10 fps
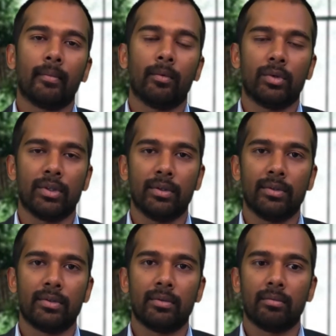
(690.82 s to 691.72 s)
which
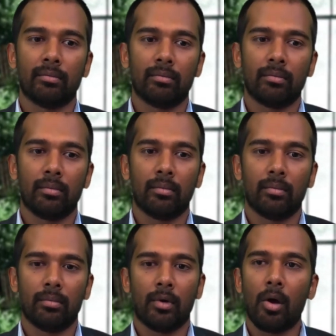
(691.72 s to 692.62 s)
is
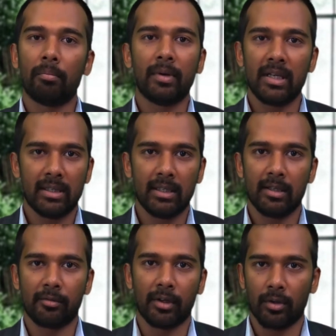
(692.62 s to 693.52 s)
completely
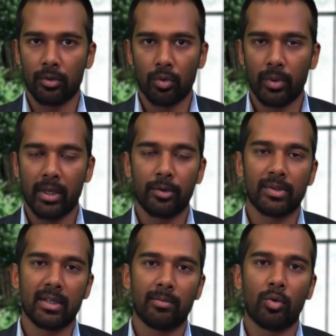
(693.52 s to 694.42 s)
different, although we are
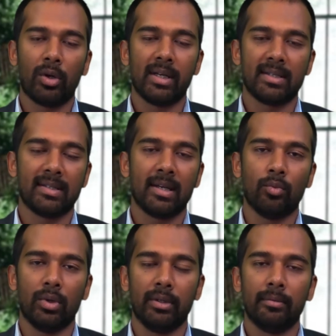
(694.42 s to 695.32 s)
using more or less the same
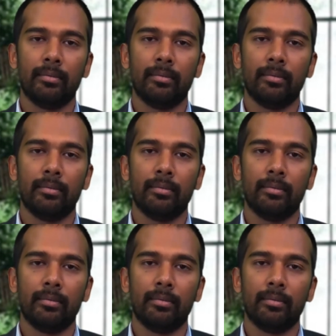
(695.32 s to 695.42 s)
word.